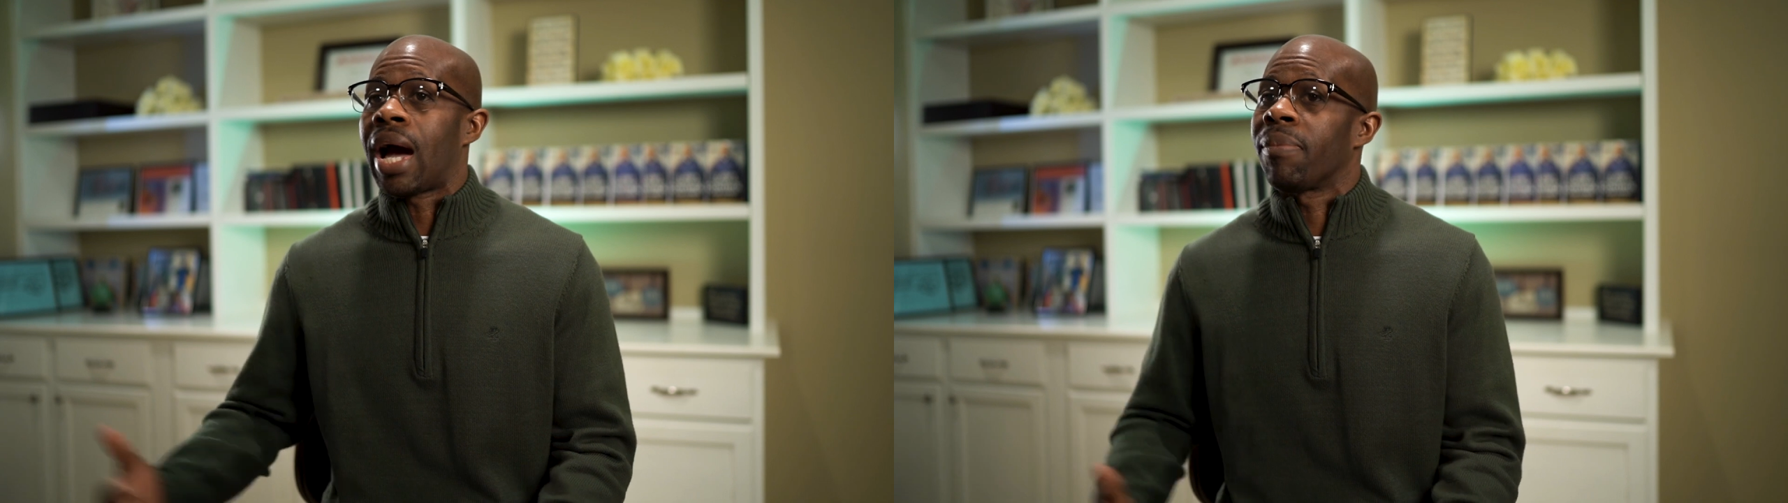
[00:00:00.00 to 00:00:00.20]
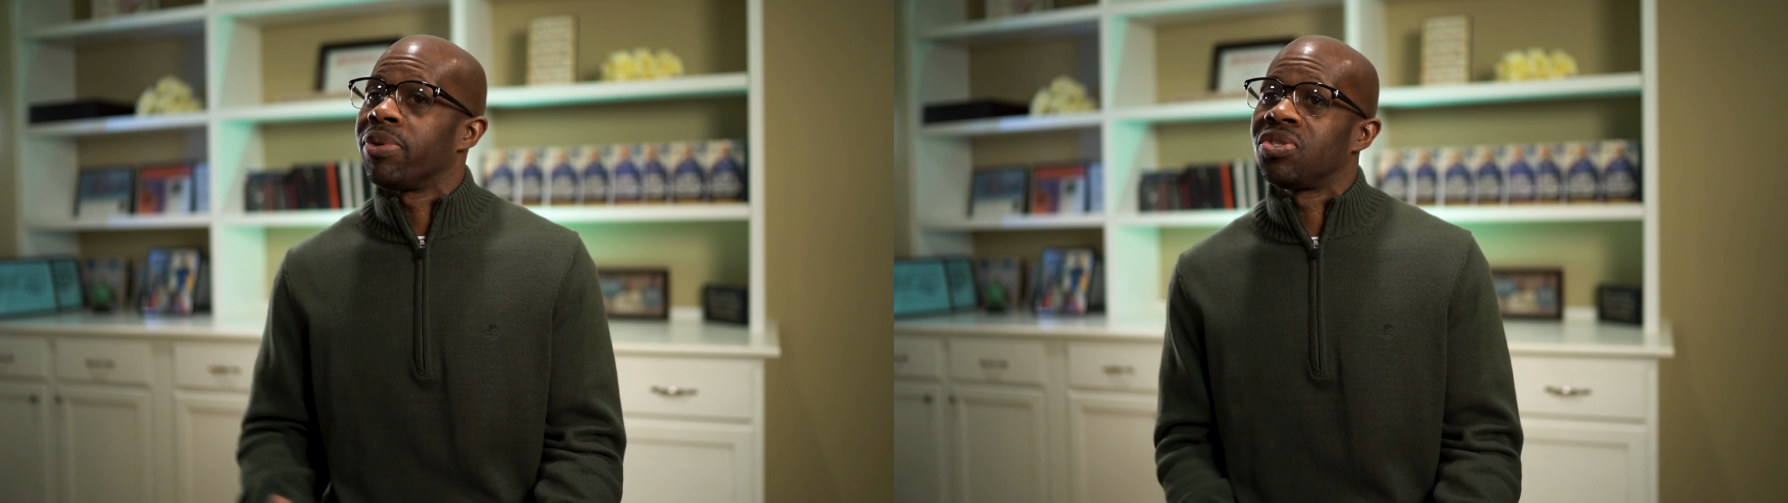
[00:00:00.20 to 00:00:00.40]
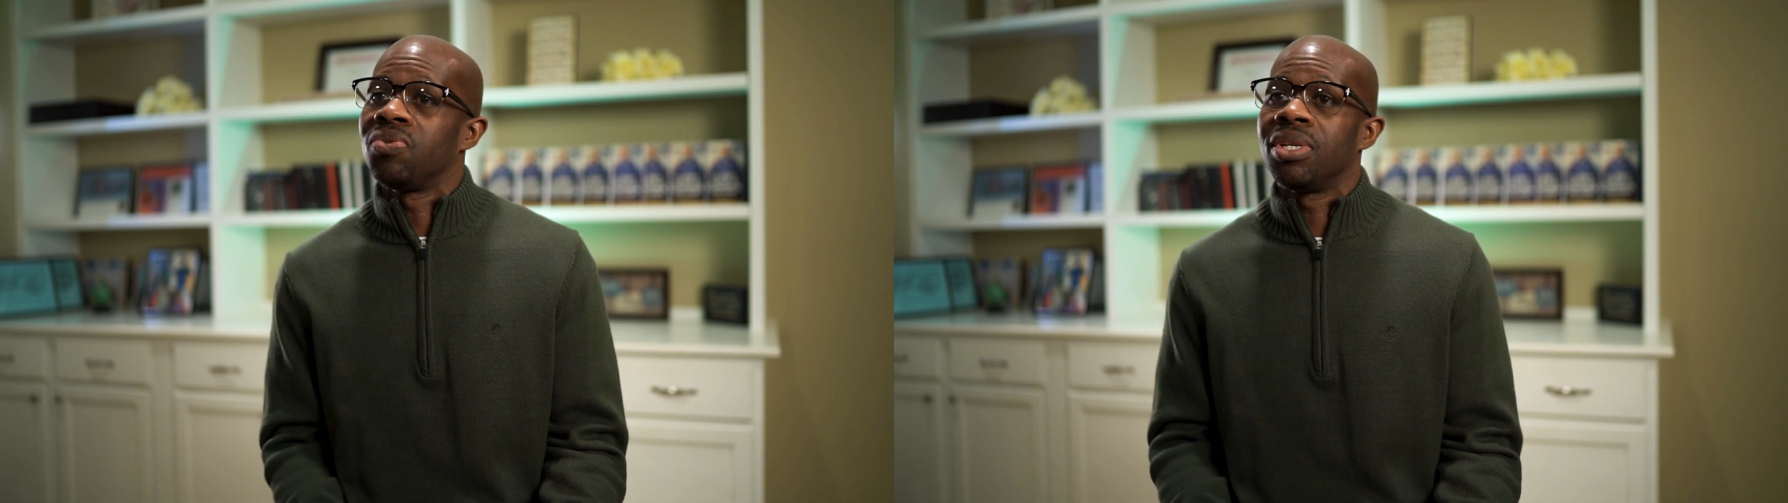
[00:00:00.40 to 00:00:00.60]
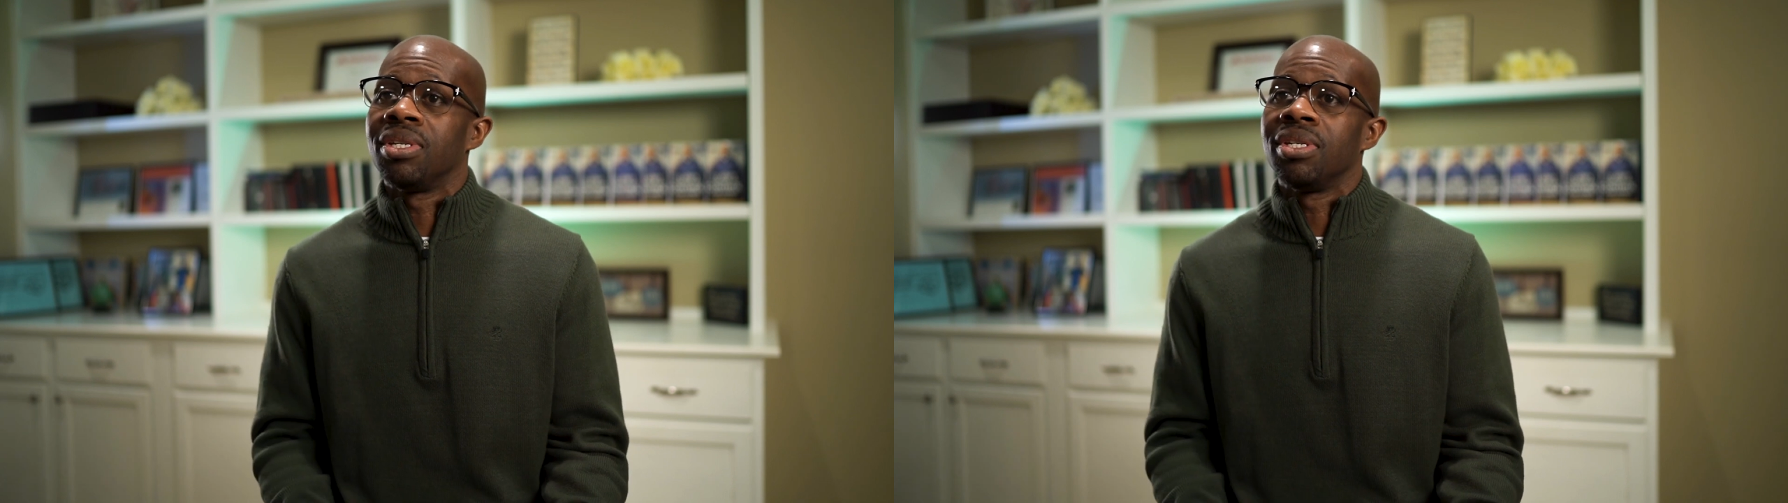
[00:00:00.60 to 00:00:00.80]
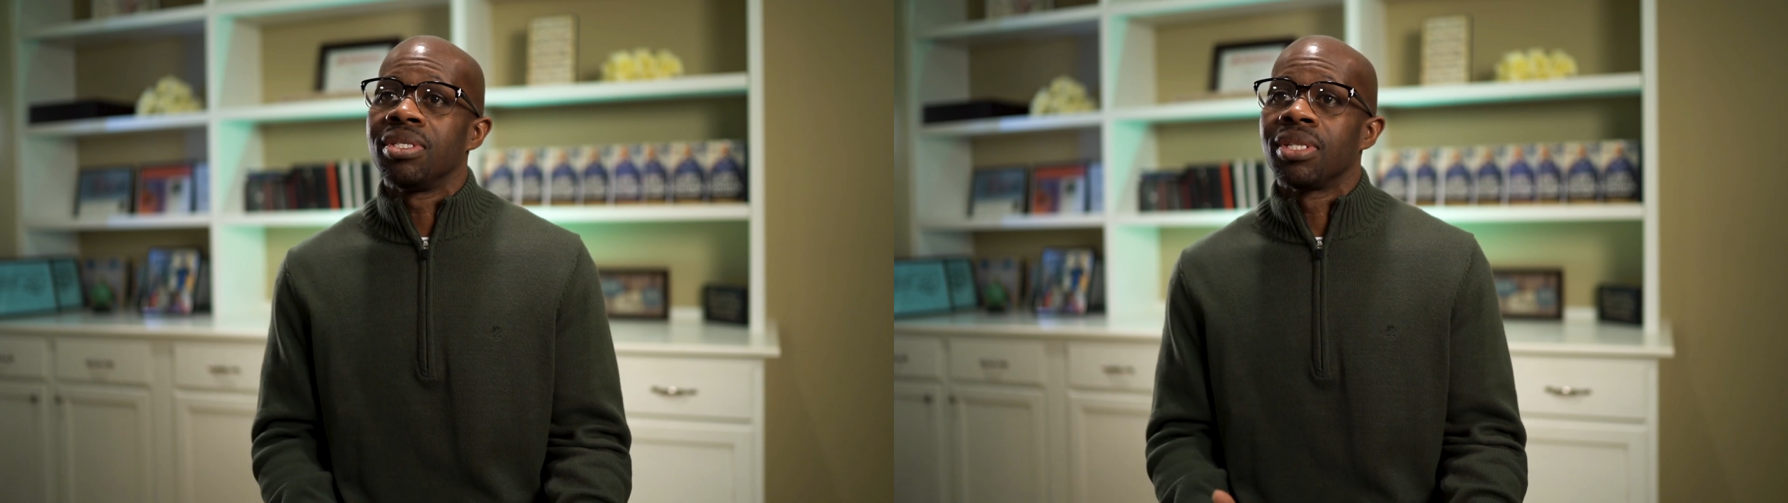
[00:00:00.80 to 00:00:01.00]

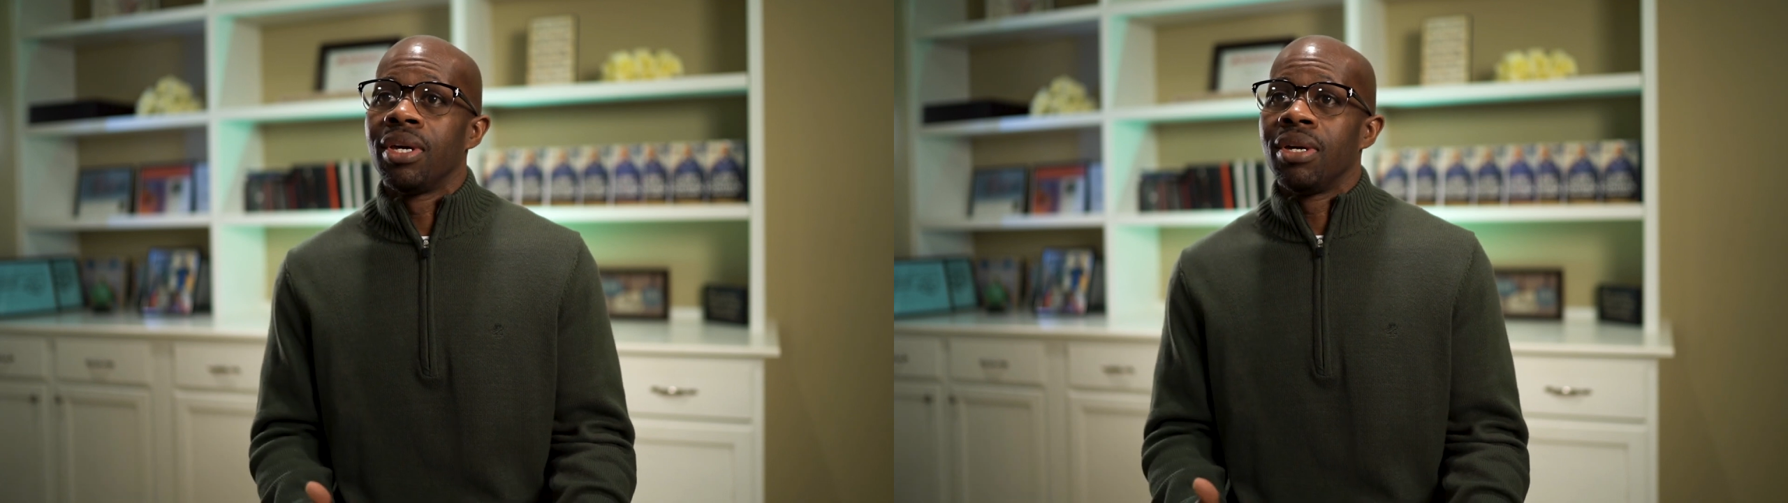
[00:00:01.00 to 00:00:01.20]
opportunities